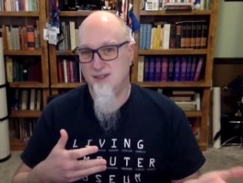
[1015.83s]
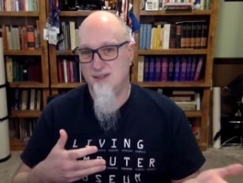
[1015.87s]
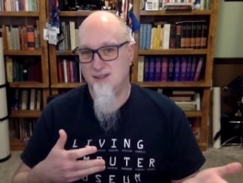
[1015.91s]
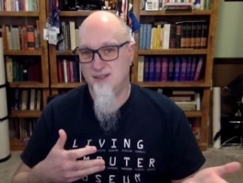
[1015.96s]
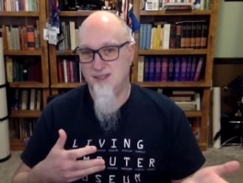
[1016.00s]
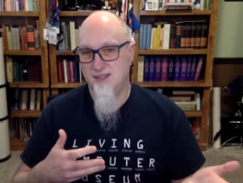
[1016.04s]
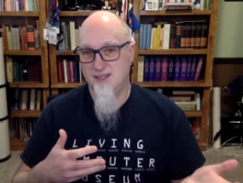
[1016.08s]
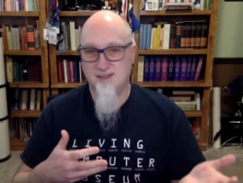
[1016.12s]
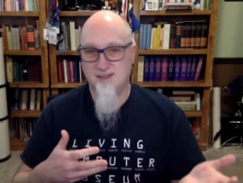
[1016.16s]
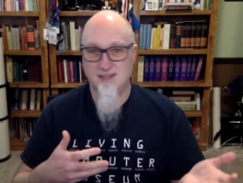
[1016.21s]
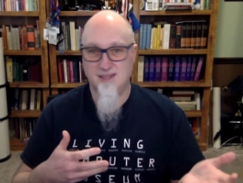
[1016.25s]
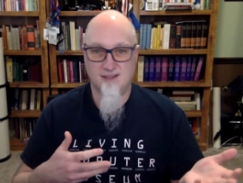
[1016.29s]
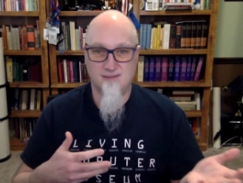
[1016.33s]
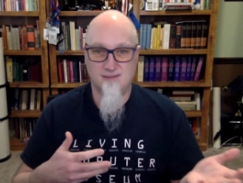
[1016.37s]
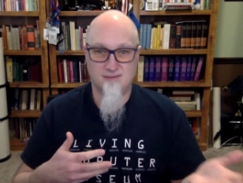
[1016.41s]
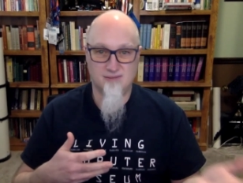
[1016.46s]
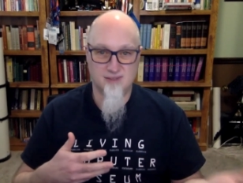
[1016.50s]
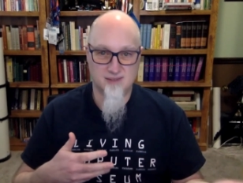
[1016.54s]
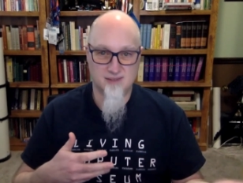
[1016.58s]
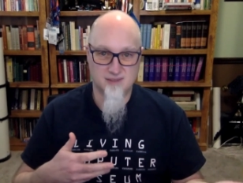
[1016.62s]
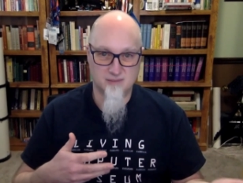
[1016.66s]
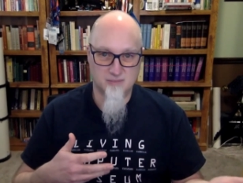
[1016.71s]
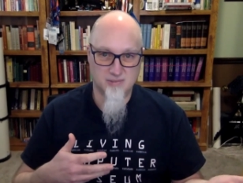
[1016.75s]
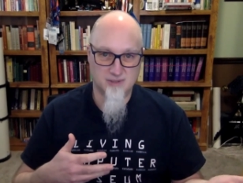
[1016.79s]
get that
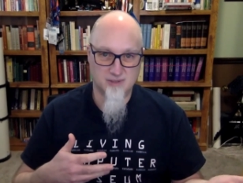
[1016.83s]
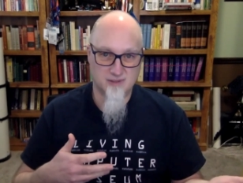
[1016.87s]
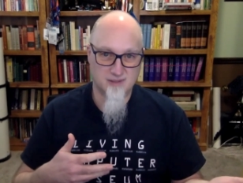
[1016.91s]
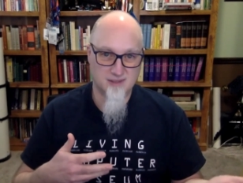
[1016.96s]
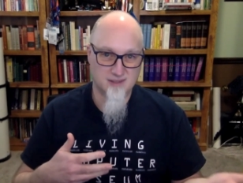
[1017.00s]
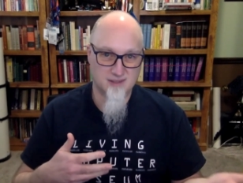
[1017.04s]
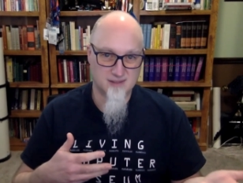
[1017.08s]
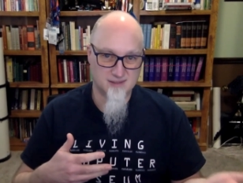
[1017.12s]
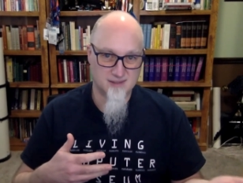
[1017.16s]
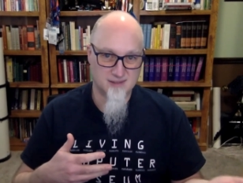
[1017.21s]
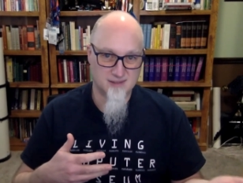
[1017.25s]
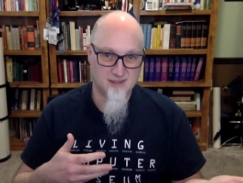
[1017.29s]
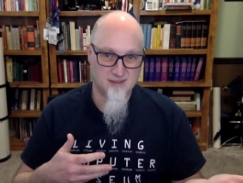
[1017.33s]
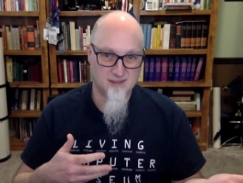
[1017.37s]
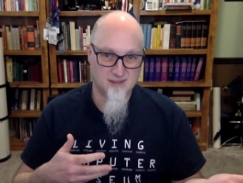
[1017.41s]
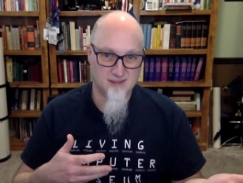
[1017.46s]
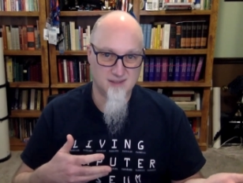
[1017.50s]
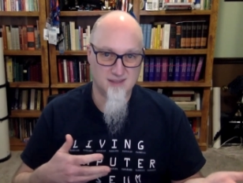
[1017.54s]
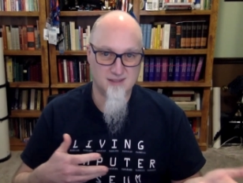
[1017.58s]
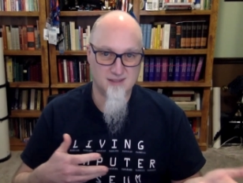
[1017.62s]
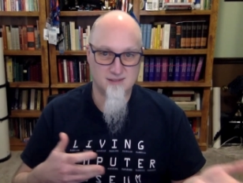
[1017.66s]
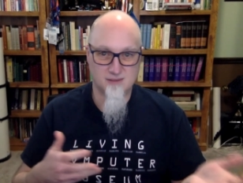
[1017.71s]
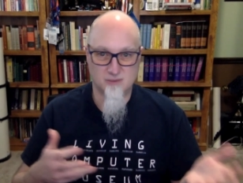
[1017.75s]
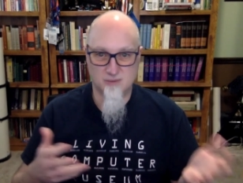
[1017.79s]
visibility to see
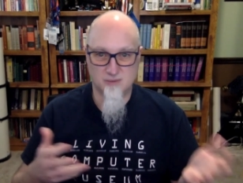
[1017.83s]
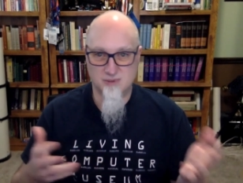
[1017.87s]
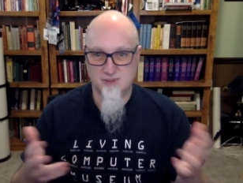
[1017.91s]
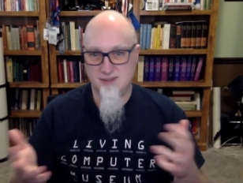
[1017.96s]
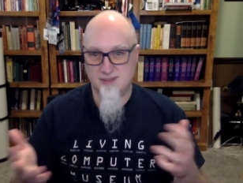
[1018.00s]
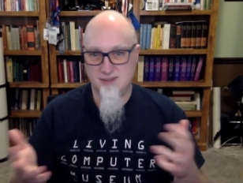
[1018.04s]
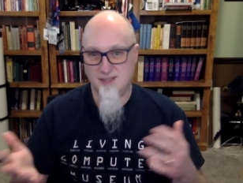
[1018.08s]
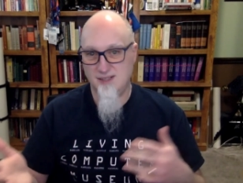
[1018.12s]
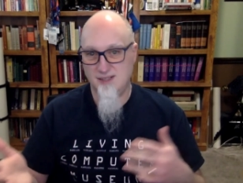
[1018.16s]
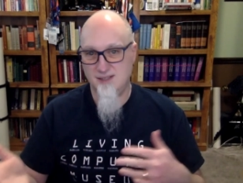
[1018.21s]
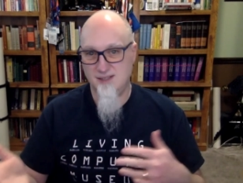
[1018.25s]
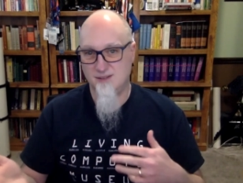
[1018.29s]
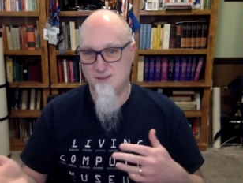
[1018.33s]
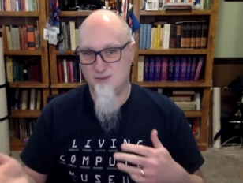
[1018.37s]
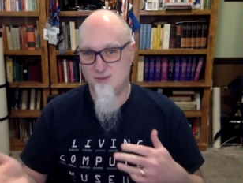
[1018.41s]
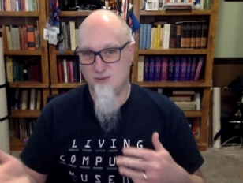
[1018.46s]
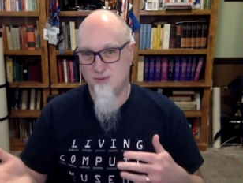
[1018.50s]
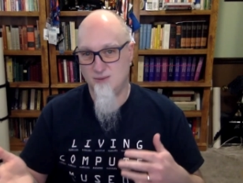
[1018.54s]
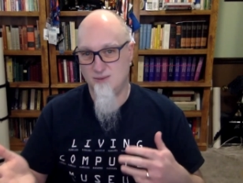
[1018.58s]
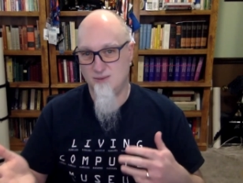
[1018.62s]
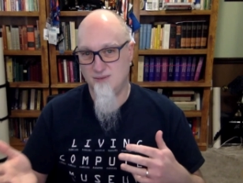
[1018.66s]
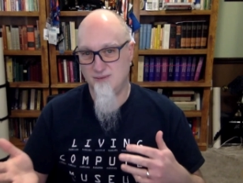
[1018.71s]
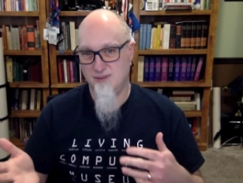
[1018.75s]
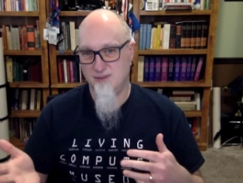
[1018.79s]
things or take
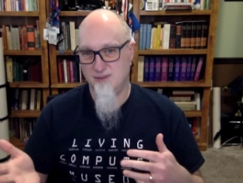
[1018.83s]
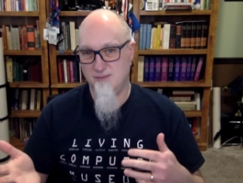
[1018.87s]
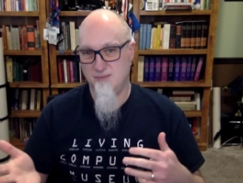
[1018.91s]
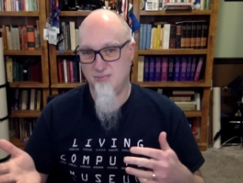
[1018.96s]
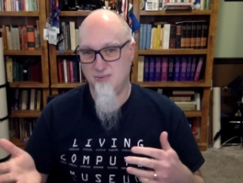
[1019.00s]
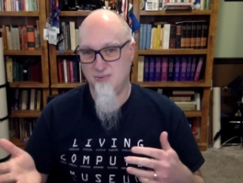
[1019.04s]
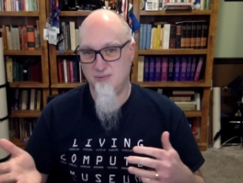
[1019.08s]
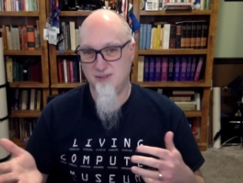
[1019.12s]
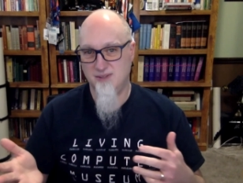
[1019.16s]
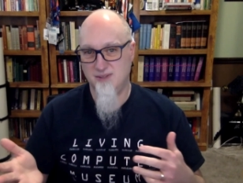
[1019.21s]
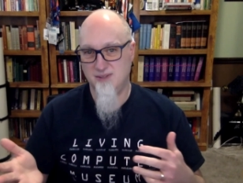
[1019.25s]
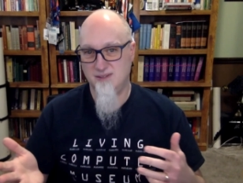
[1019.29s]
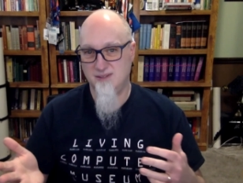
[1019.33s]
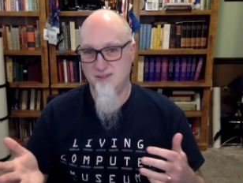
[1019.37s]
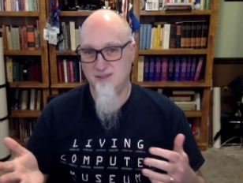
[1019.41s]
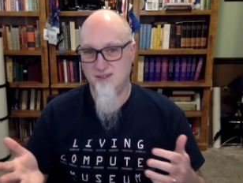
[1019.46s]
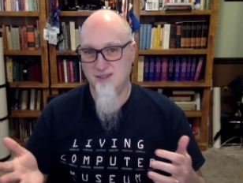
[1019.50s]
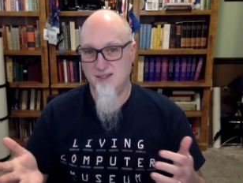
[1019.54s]
control of endpoints